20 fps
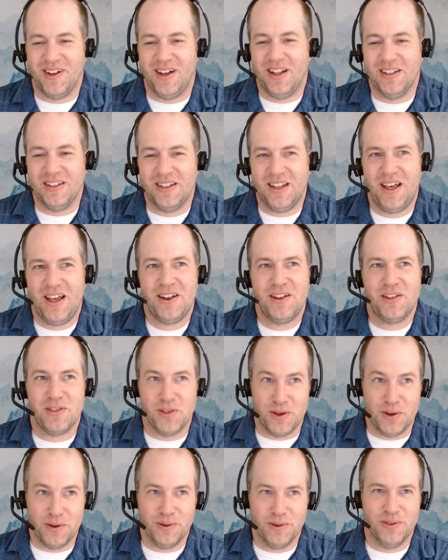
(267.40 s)
A lot of
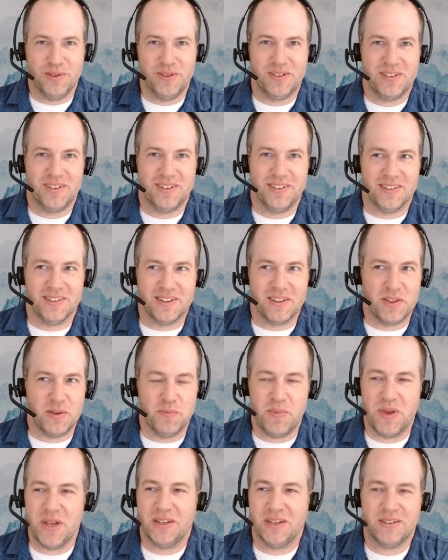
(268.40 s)
those, like the
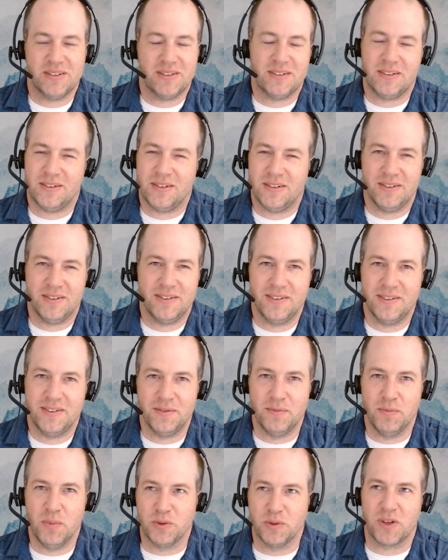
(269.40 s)
biggest,
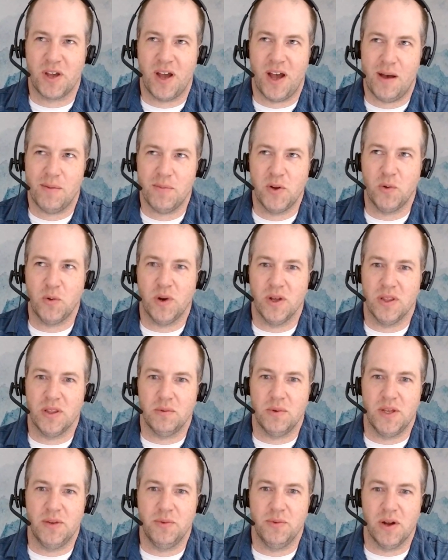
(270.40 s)
most common one
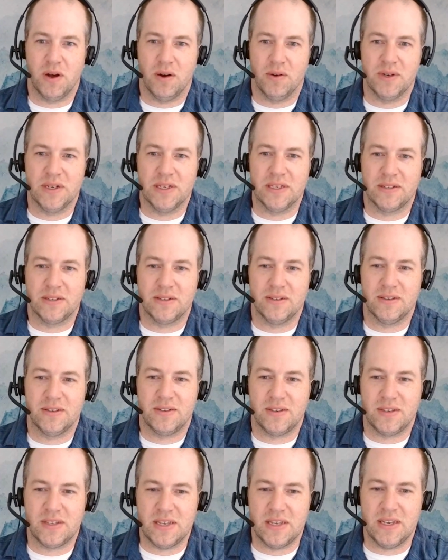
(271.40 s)
that we would always
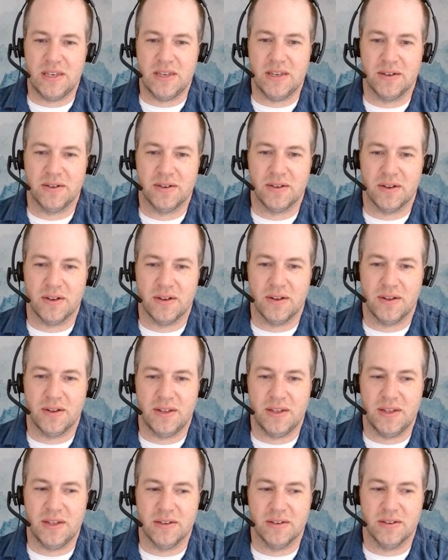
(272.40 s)
see
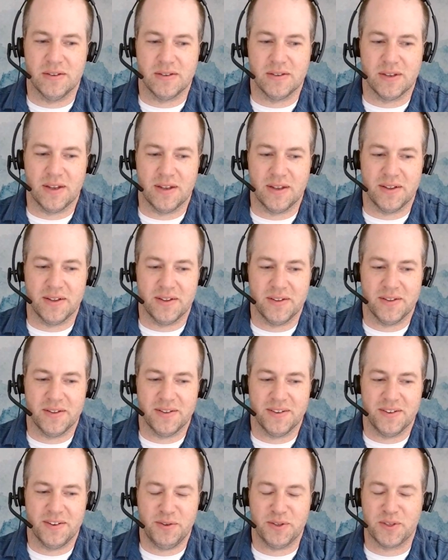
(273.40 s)
is it
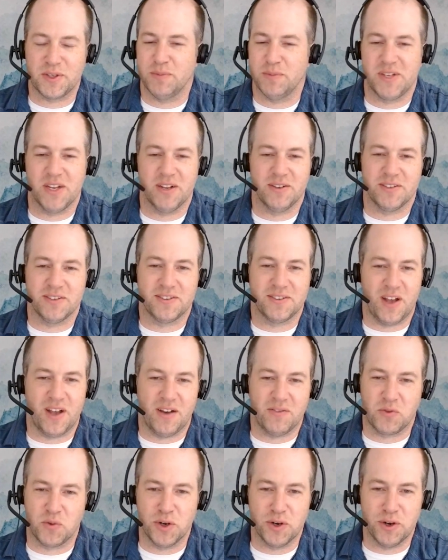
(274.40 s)
always comes down to
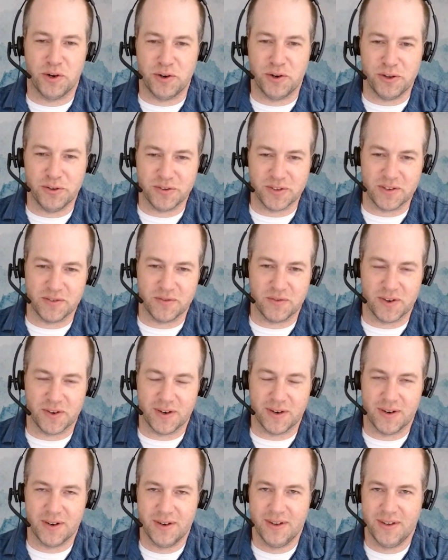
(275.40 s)
software you're using
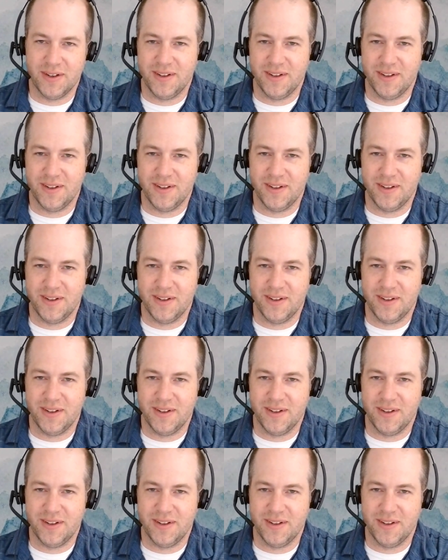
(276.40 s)
for